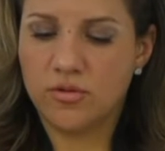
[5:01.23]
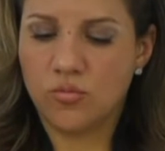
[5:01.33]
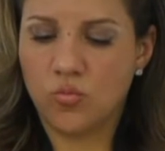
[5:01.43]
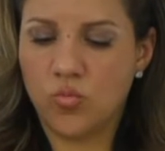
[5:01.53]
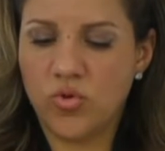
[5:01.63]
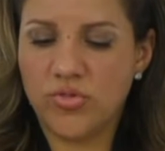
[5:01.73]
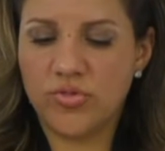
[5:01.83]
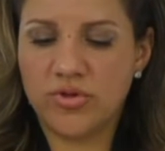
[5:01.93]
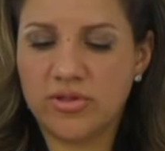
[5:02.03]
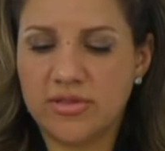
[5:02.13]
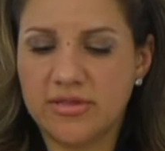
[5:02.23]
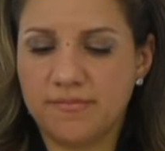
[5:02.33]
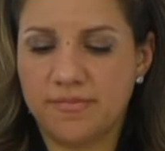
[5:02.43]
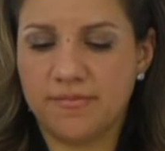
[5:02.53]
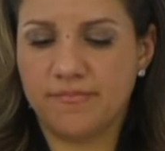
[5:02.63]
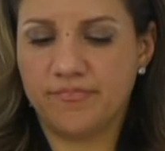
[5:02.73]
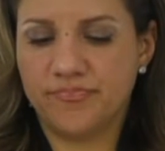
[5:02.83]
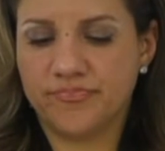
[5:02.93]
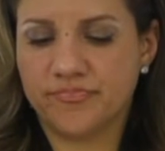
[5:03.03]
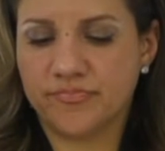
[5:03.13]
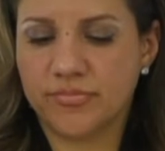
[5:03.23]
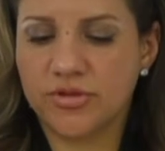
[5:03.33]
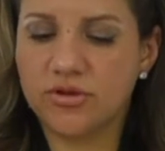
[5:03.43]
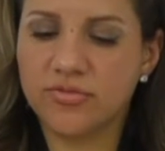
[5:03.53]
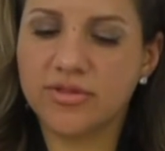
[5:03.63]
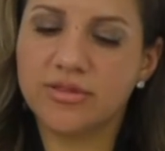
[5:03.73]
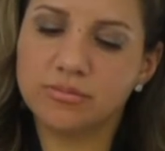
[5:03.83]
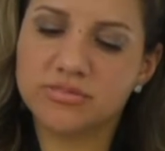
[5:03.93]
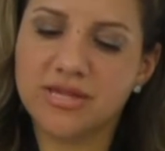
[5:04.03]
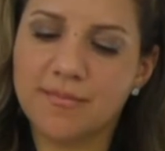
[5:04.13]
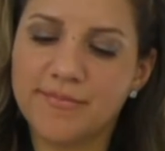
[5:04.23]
With the clip, you know, the clip's not